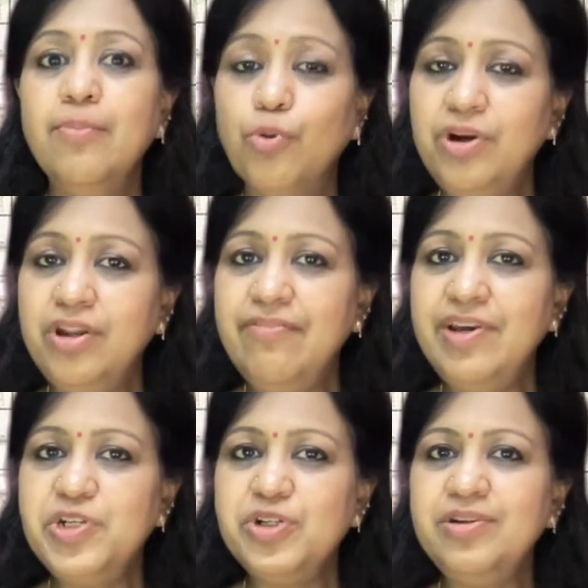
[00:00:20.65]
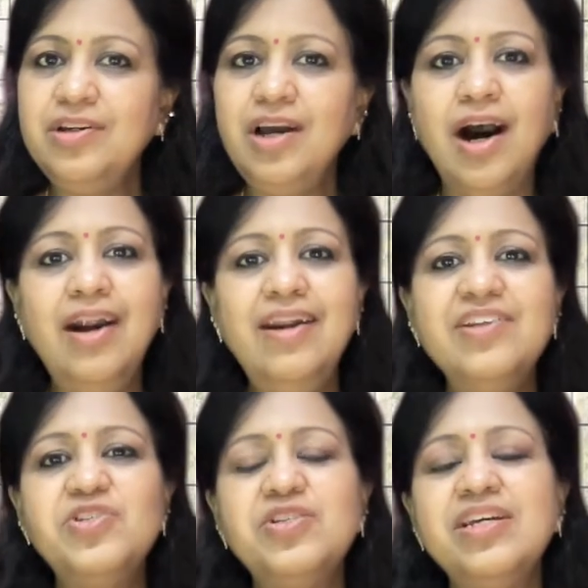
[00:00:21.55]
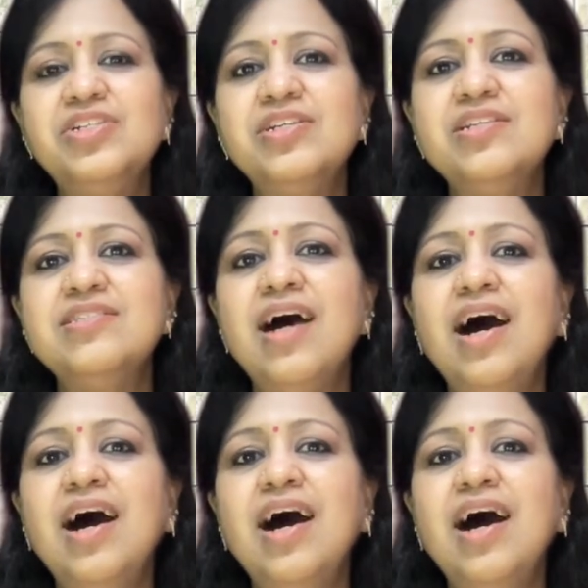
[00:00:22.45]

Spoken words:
motivation and instructions